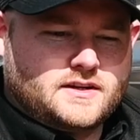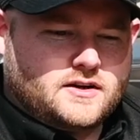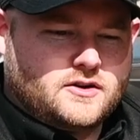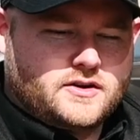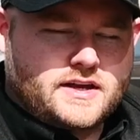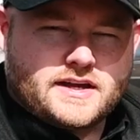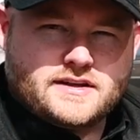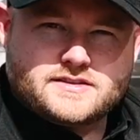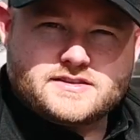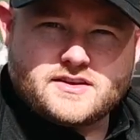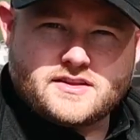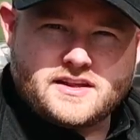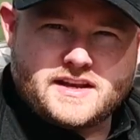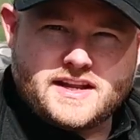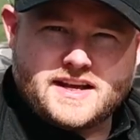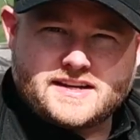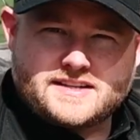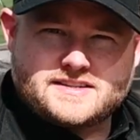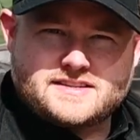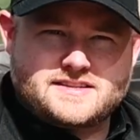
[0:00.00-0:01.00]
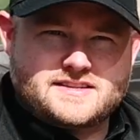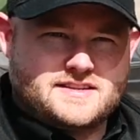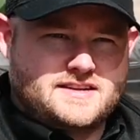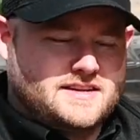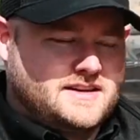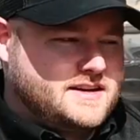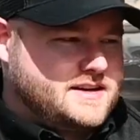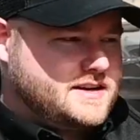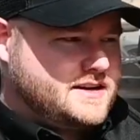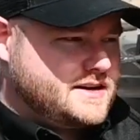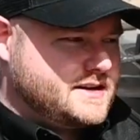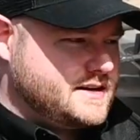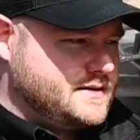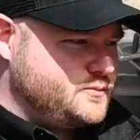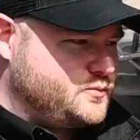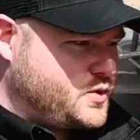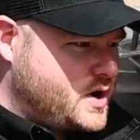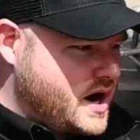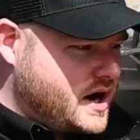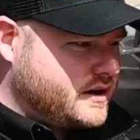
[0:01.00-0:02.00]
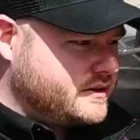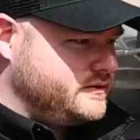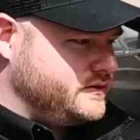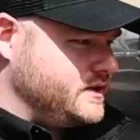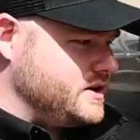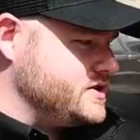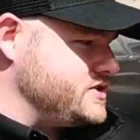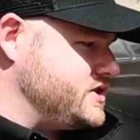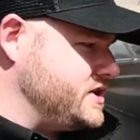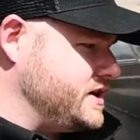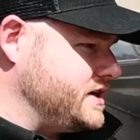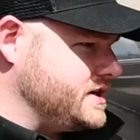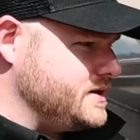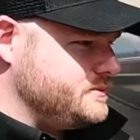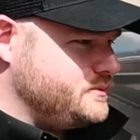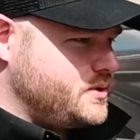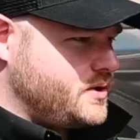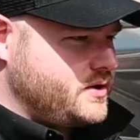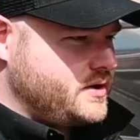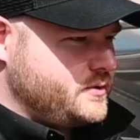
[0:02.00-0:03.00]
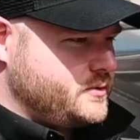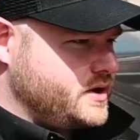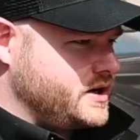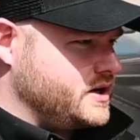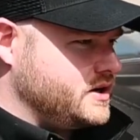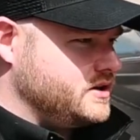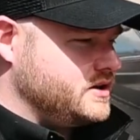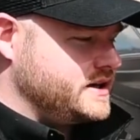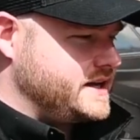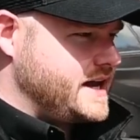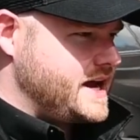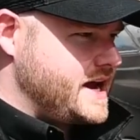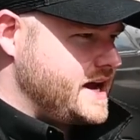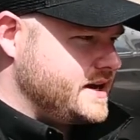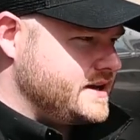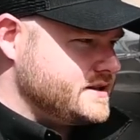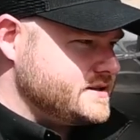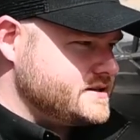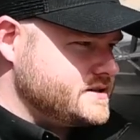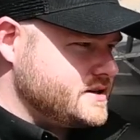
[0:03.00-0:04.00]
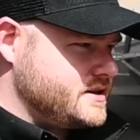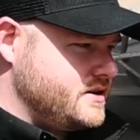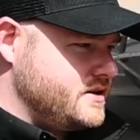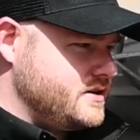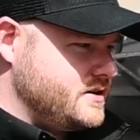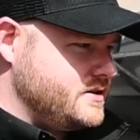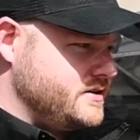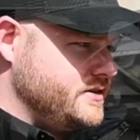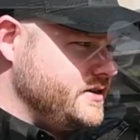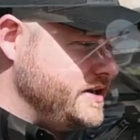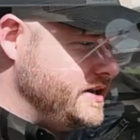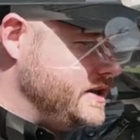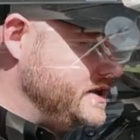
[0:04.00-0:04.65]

Okay, so the next product flushing component we're going to look at is called